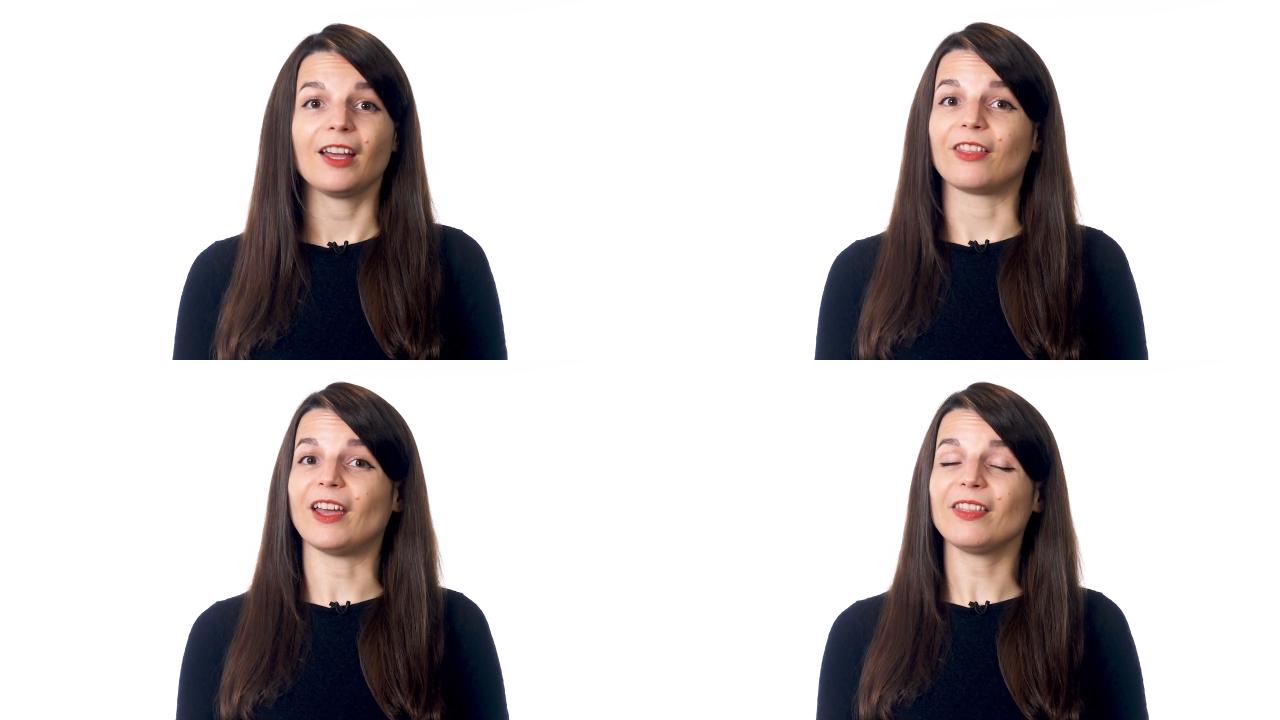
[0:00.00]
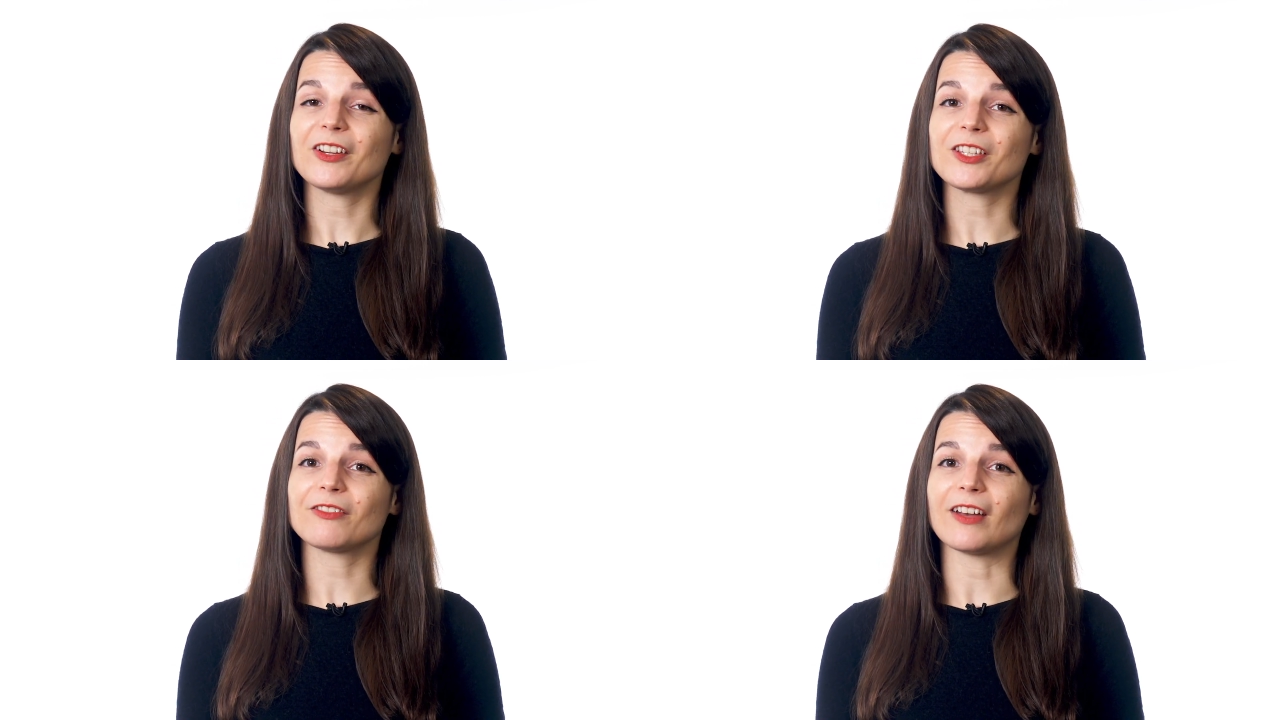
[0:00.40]
Then
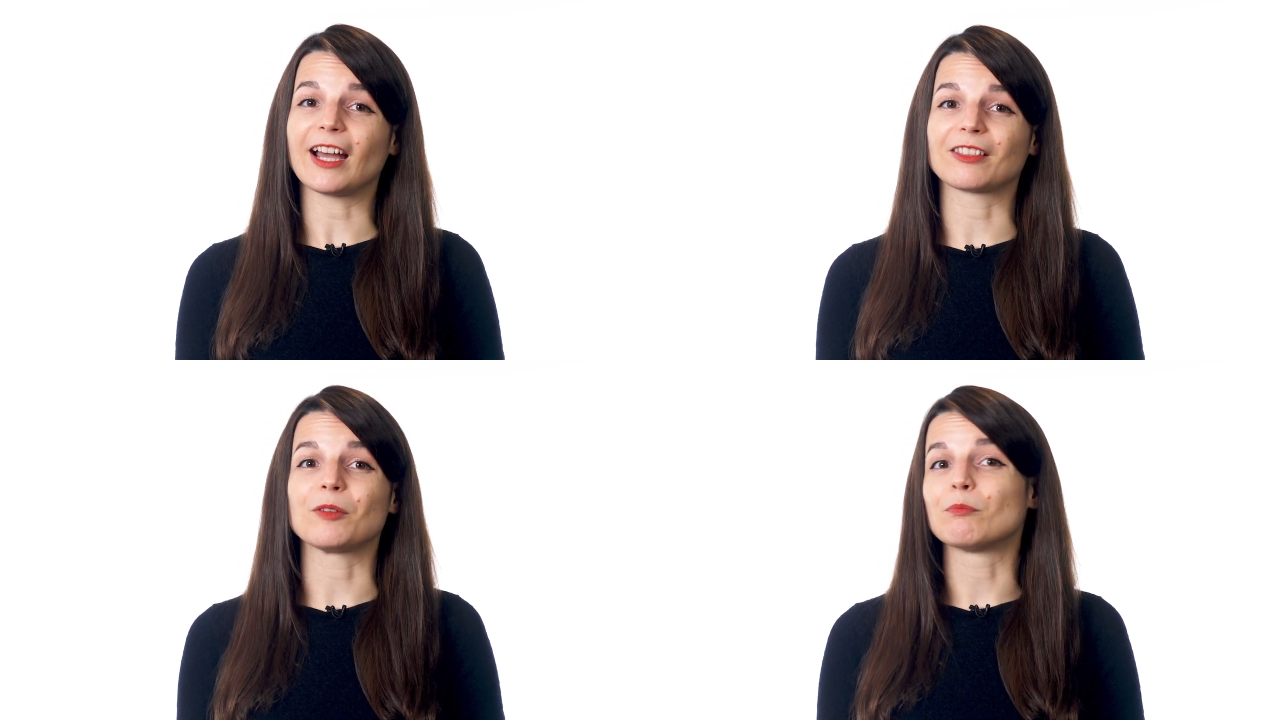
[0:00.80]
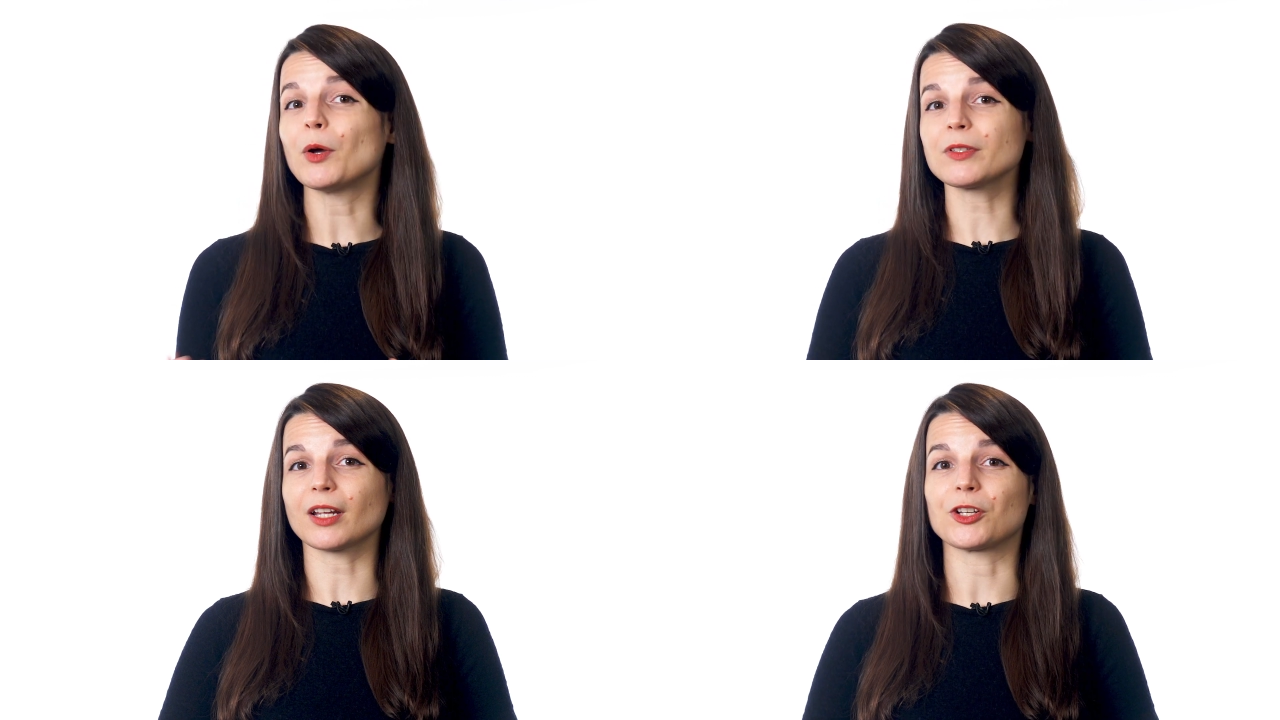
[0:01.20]
there's the fact that
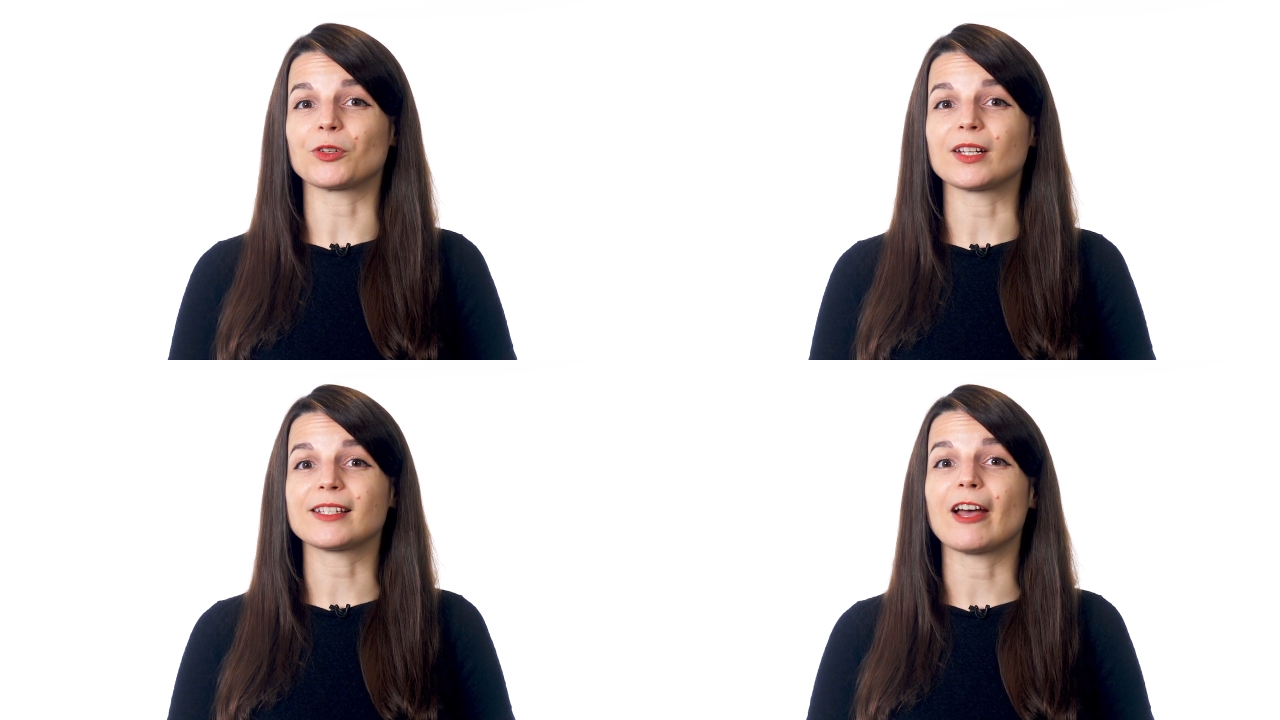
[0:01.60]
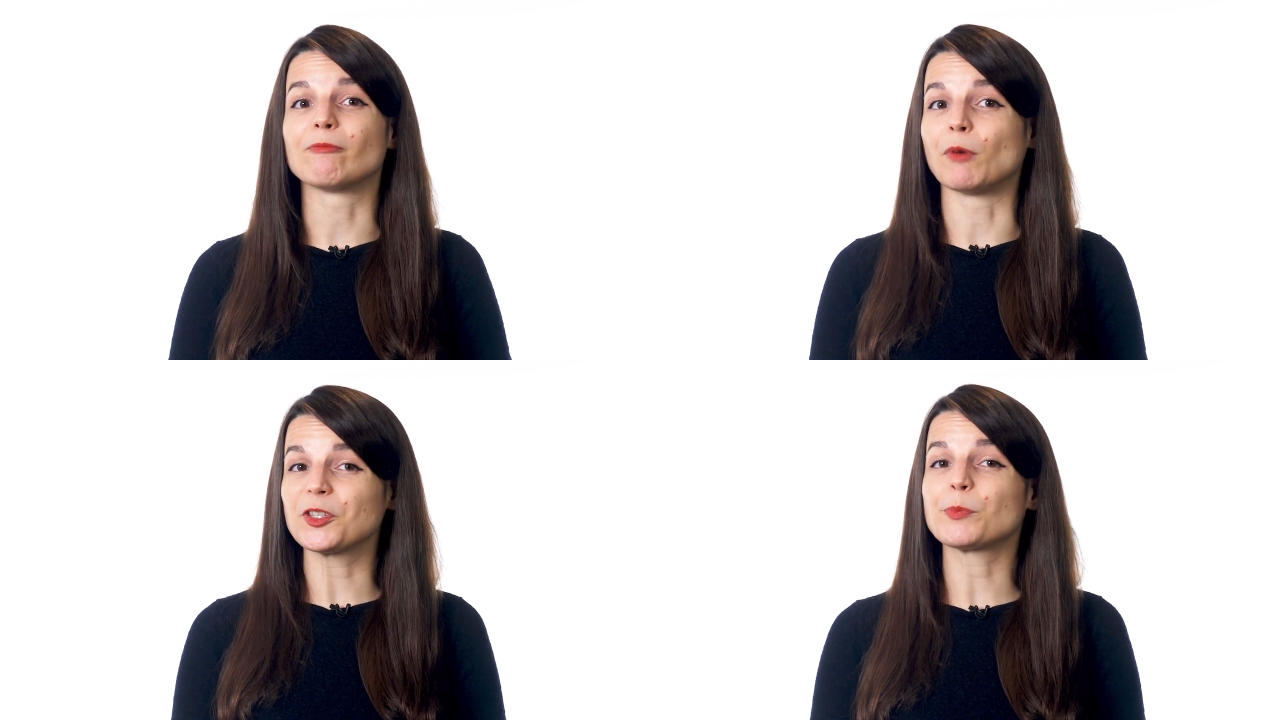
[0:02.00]
most countries have
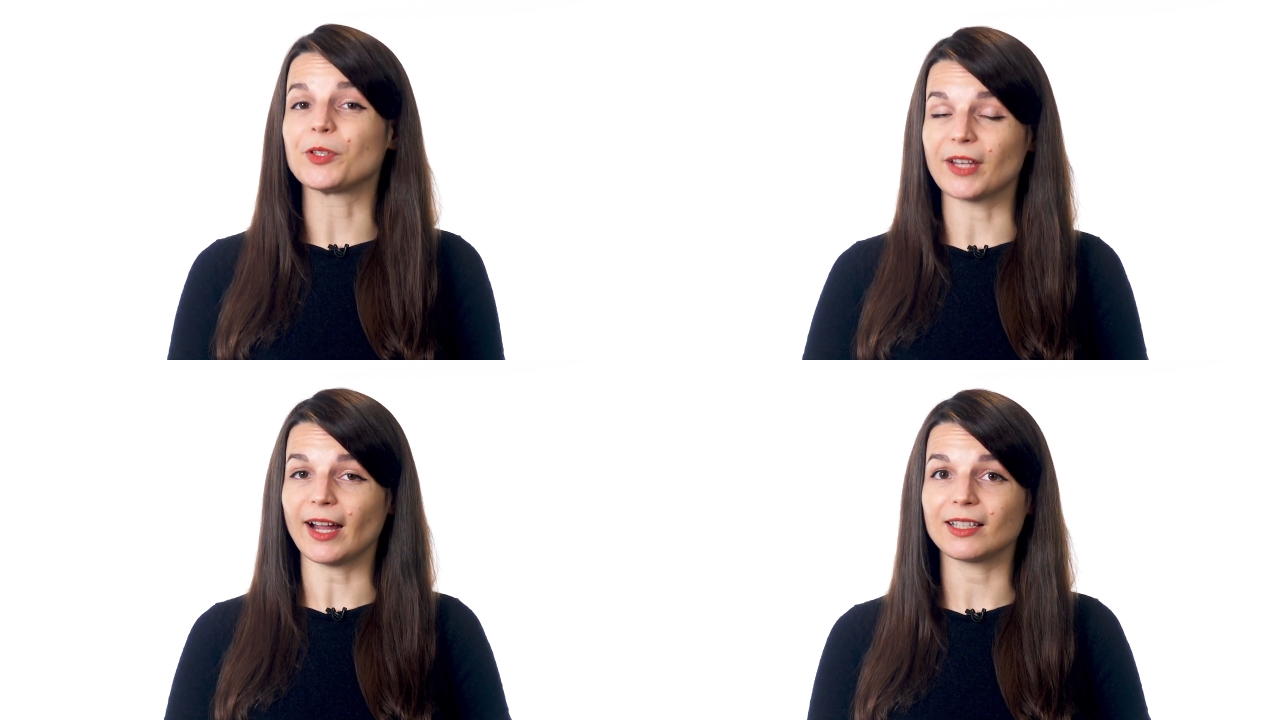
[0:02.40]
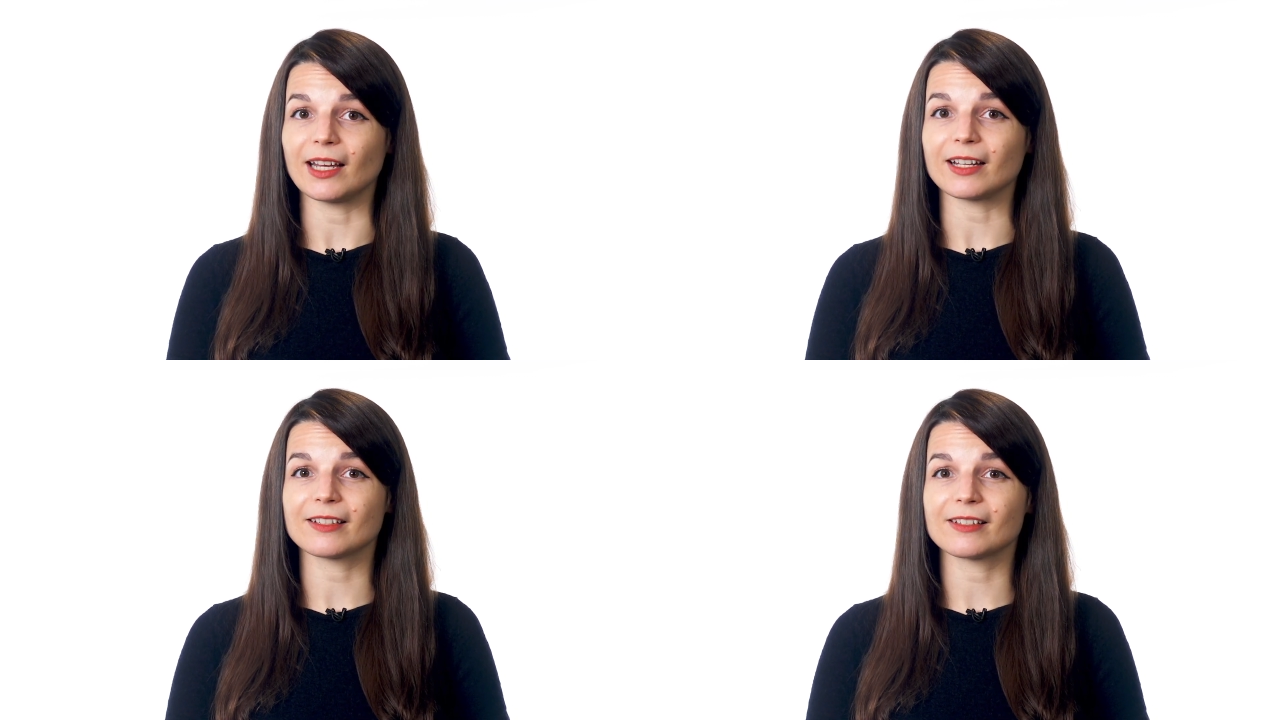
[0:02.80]
multiple
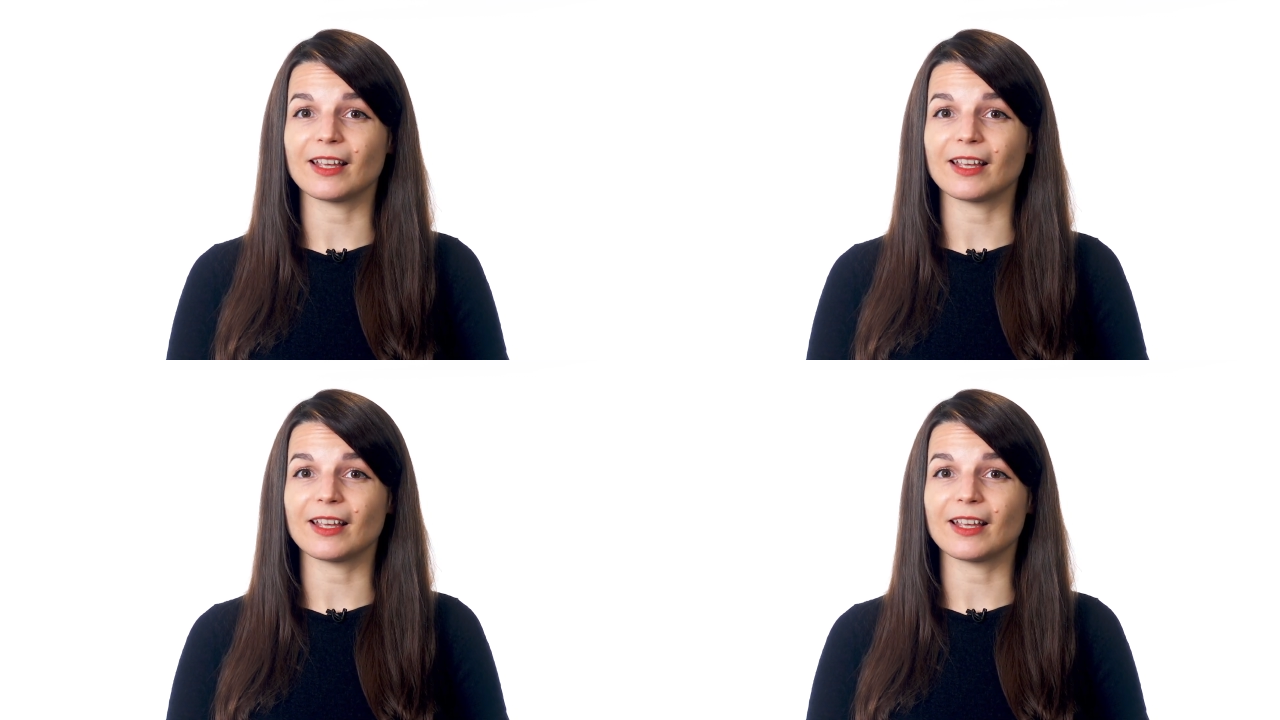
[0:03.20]
dialects,